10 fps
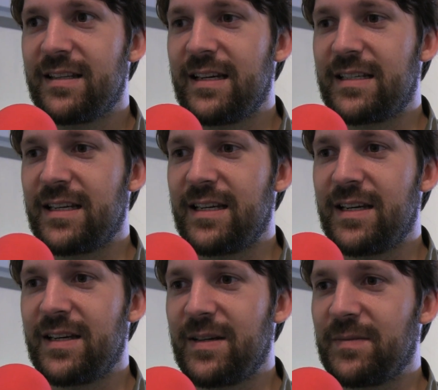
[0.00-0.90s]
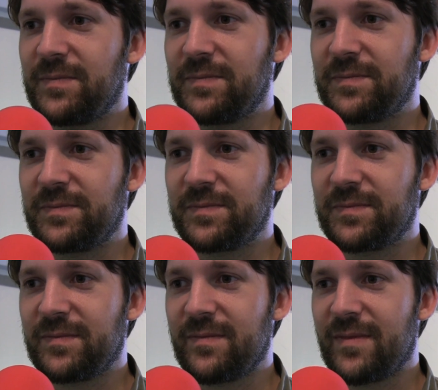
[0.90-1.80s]
the
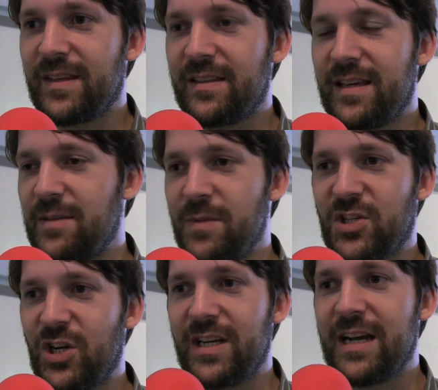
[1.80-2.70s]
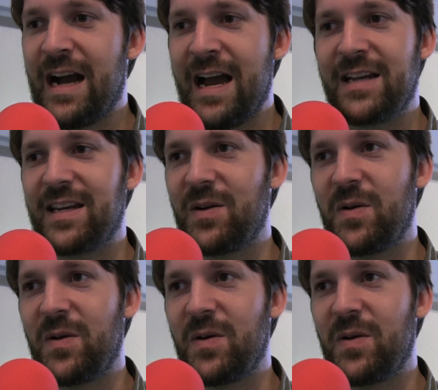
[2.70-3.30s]
Michelin Guide,